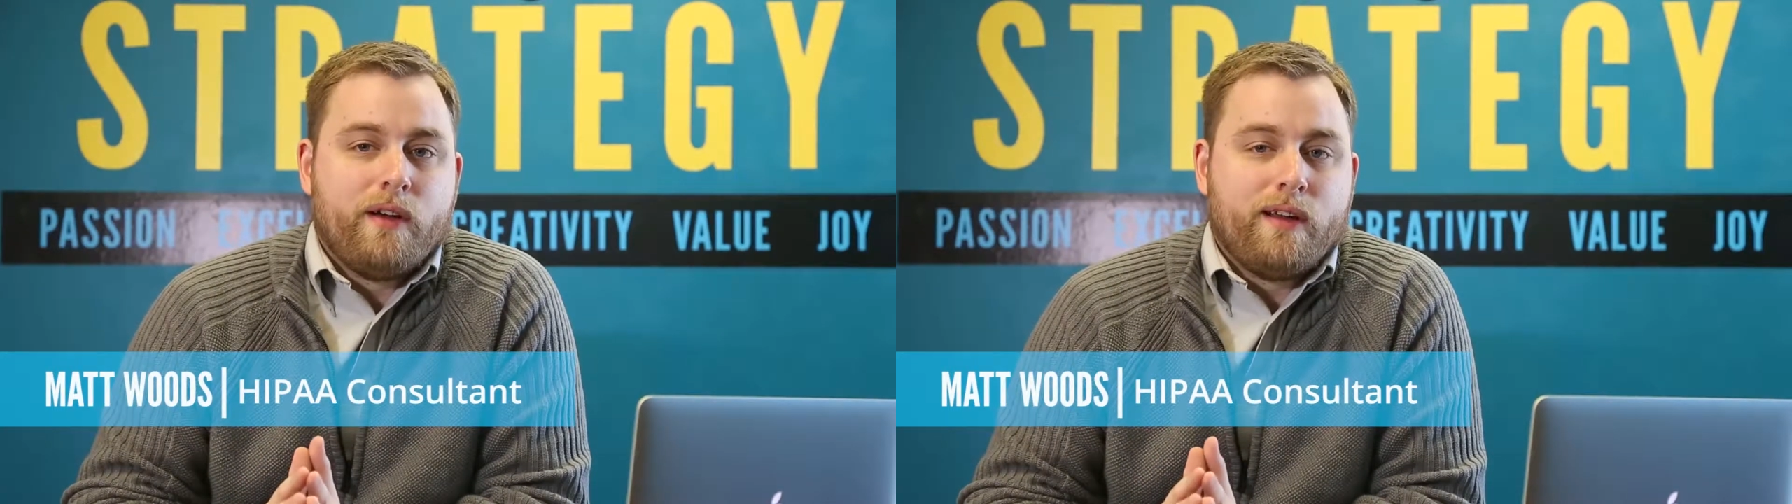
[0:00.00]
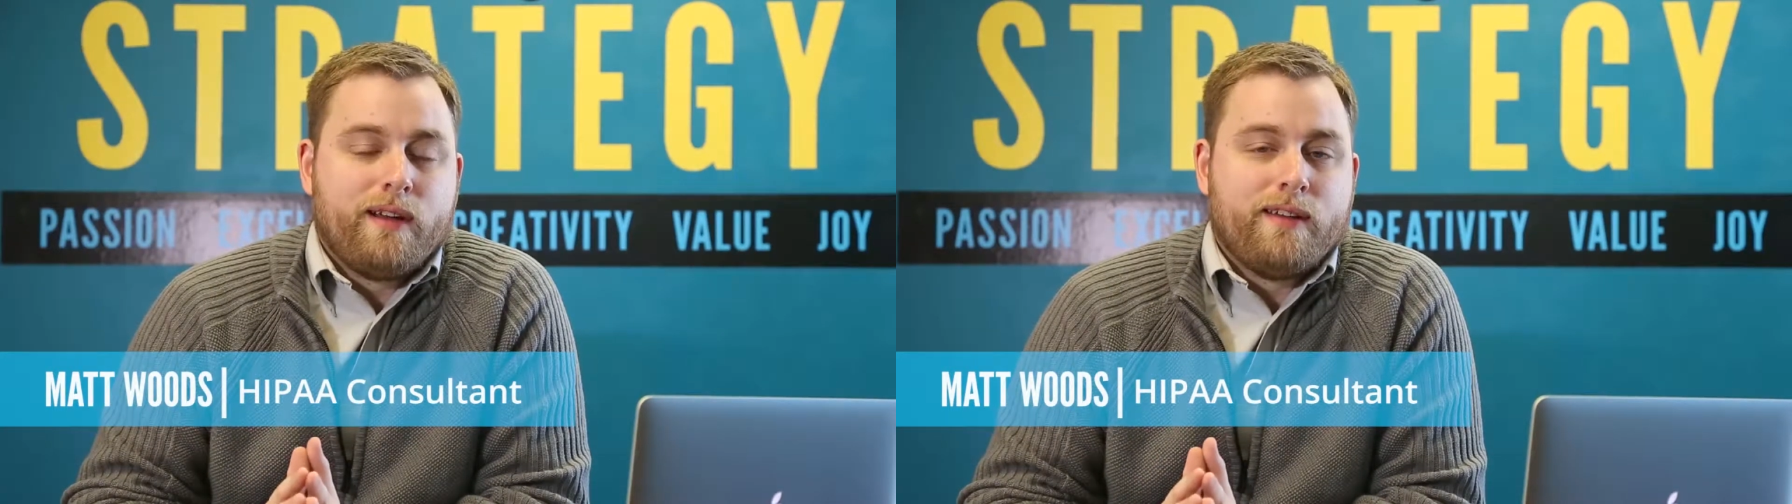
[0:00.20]

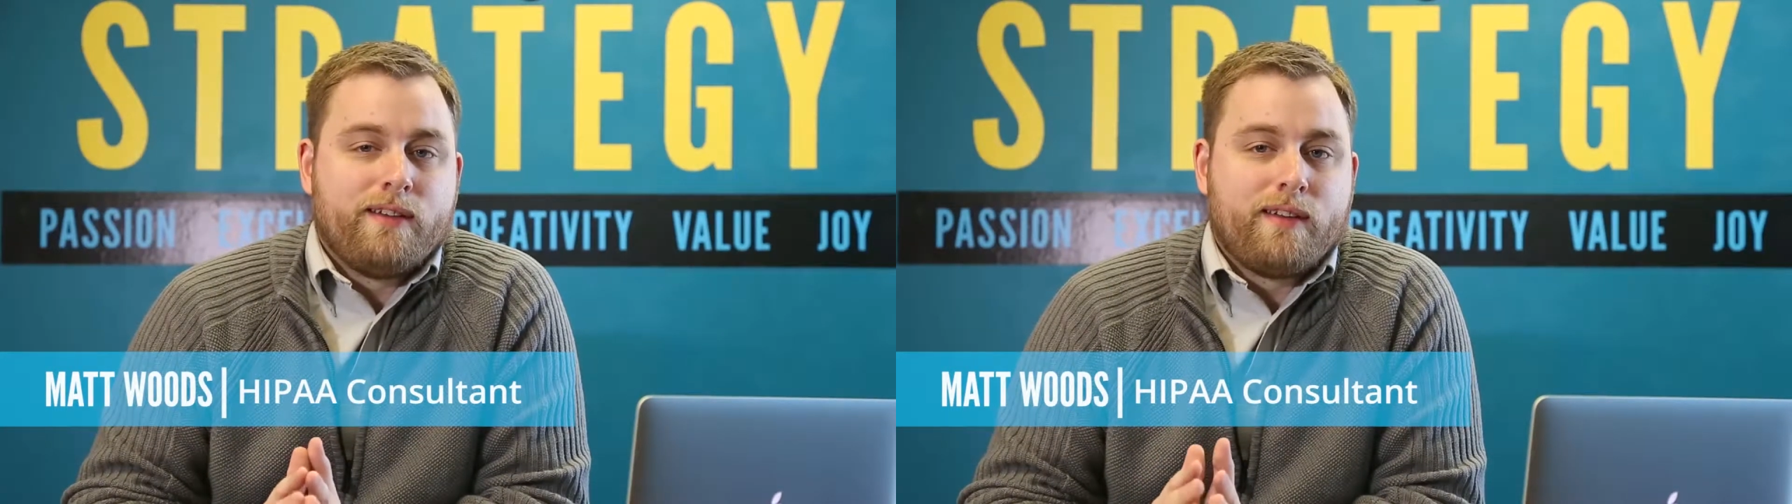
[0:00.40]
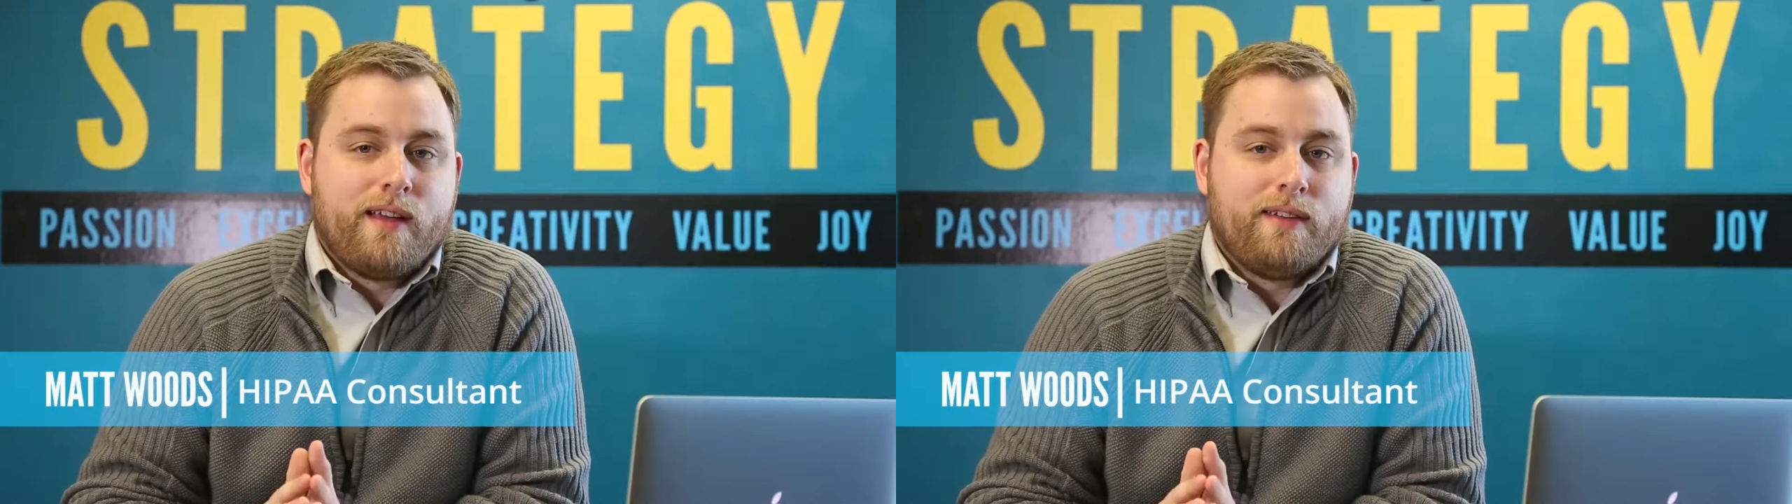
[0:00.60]
are going to
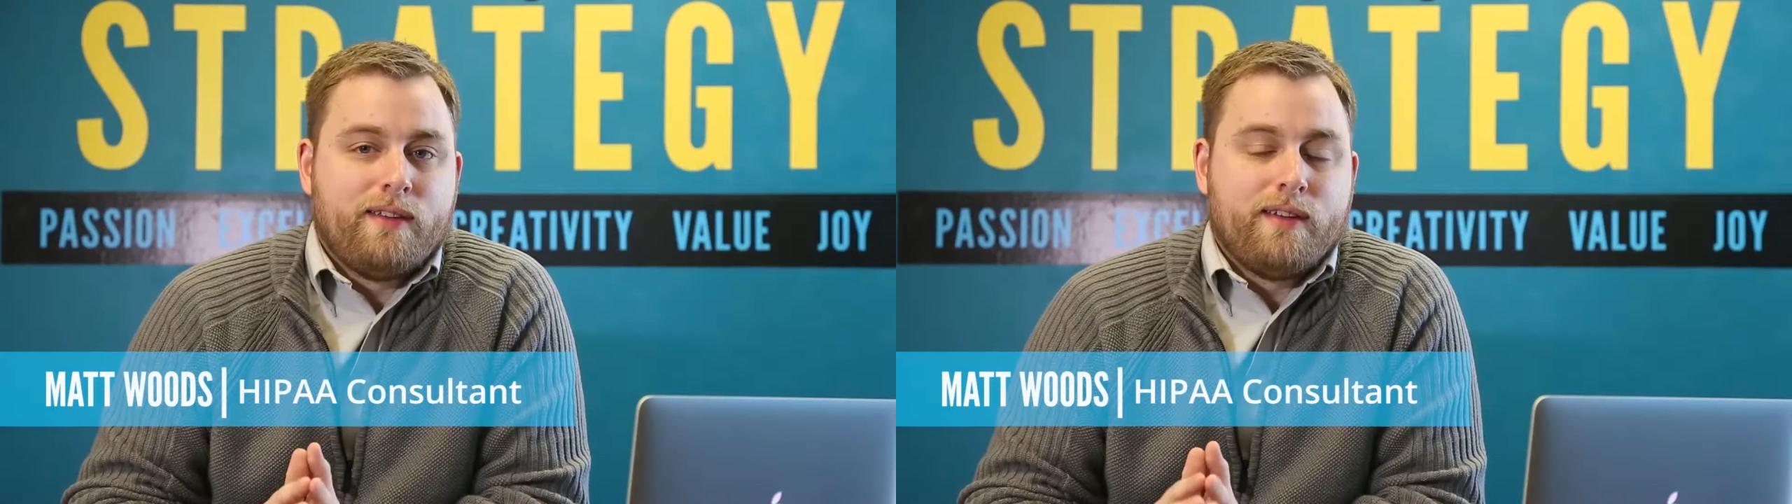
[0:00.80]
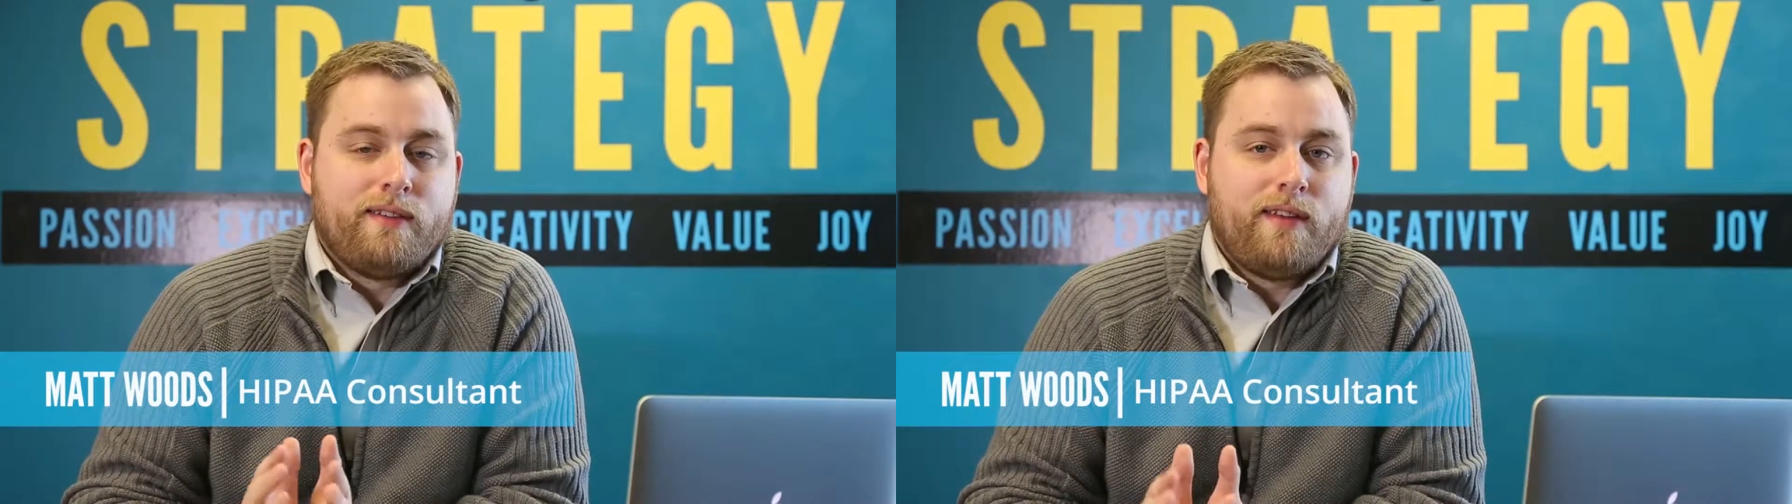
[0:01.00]
discuss
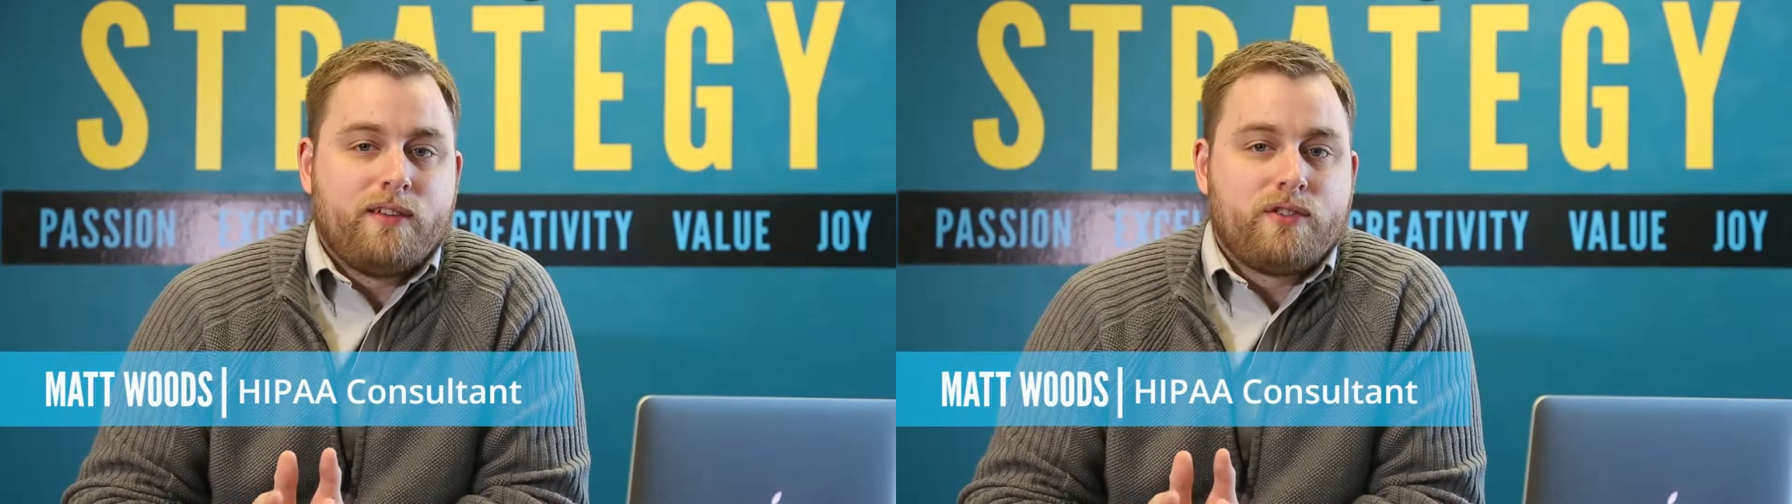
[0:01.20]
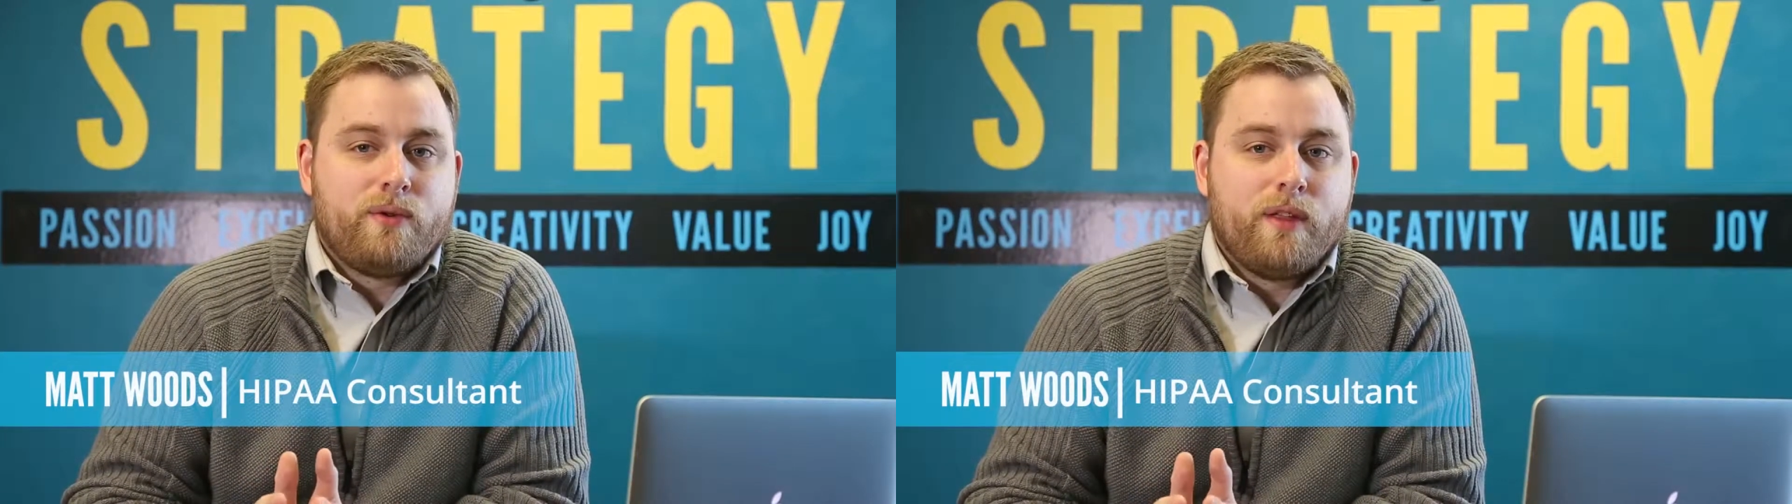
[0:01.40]
the
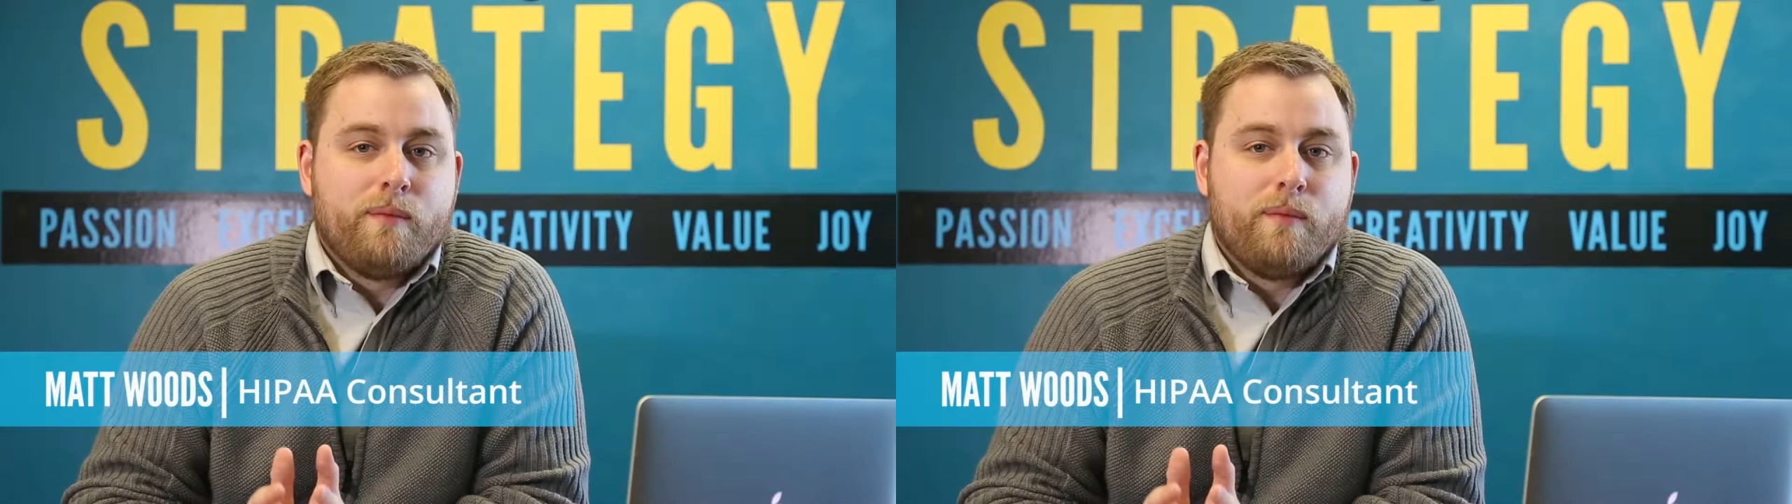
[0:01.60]
essential